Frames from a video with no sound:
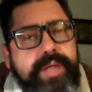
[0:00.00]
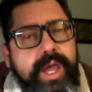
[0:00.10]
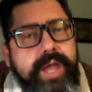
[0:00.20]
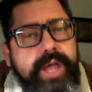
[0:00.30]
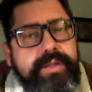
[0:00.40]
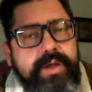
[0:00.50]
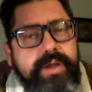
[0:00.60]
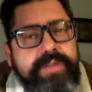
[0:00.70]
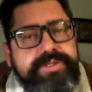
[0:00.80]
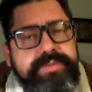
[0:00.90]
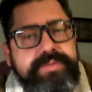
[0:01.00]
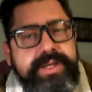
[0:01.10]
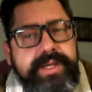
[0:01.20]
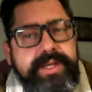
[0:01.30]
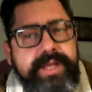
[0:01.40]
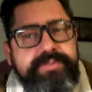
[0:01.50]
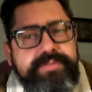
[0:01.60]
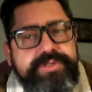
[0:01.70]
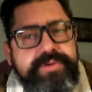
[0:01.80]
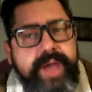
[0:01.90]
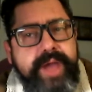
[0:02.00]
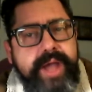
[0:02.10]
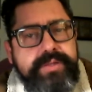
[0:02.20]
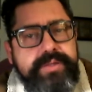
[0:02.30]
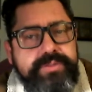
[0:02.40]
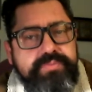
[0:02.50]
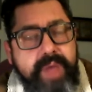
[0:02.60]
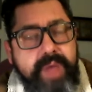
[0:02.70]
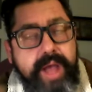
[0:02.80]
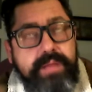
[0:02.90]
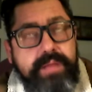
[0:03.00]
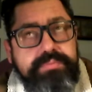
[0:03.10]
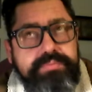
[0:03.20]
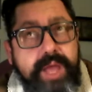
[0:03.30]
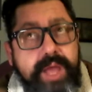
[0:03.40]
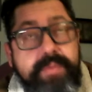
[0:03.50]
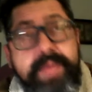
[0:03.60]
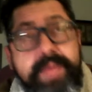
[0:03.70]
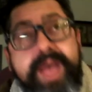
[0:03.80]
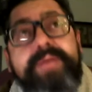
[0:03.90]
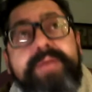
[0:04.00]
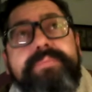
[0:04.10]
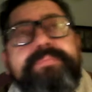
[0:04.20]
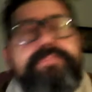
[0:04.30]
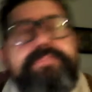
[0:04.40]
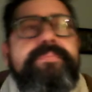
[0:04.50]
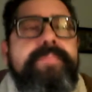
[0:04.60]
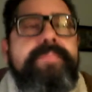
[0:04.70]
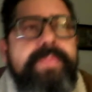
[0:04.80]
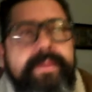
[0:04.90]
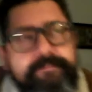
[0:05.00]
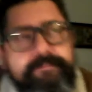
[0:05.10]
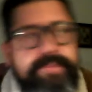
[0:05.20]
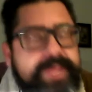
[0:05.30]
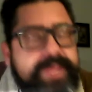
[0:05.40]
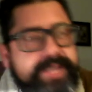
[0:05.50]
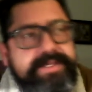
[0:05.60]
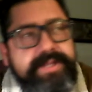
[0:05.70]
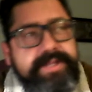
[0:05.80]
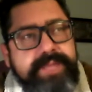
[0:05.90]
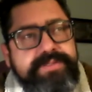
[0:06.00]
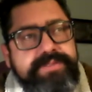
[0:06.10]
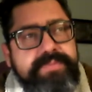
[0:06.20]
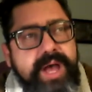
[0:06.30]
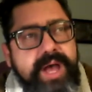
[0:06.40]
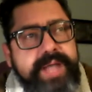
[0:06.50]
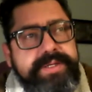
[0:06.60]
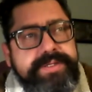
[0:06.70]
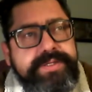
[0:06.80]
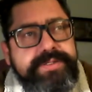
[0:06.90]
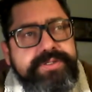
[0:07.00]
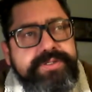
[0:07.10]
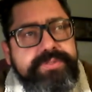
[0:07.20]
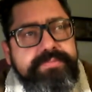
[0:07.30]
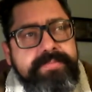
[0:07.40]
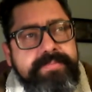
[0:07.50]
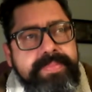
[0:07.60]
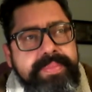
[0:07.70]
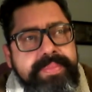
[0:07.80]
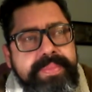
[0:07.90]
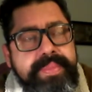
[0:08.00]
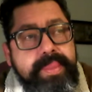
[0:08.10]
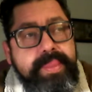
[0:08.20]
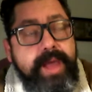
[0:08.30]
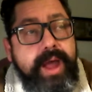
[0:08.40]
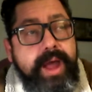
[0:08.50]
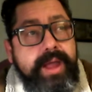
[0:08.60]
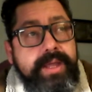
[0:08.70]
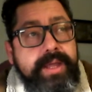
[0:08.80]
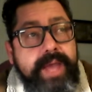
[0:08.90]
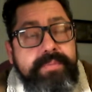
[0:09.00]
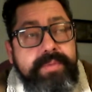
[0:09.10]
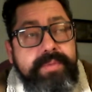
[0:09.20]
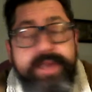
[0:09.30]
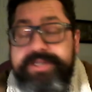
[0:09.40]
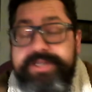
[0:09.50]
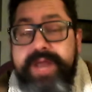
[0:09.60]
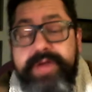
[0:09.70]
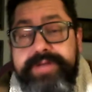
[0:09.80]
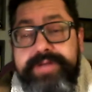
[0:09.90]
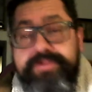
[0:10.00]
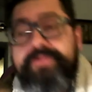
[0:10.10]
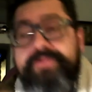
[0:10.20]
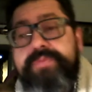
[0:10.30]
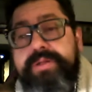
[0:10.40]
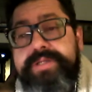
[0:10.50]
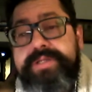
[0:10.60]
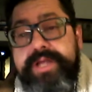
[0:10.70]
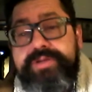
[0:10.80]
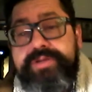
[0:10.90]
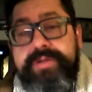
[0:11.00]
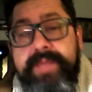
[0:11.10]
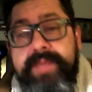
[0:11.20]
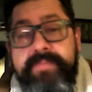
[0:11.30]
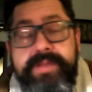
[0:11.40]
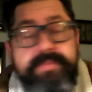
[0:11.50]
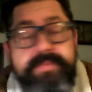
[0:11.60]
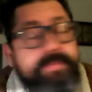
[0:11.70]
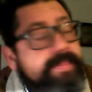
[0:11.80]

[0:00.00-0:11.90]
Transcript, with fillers: And the answer immediately comes through as, well, I'm a man. And the next thing that comes to mind is, I am a managing director of a multinational company.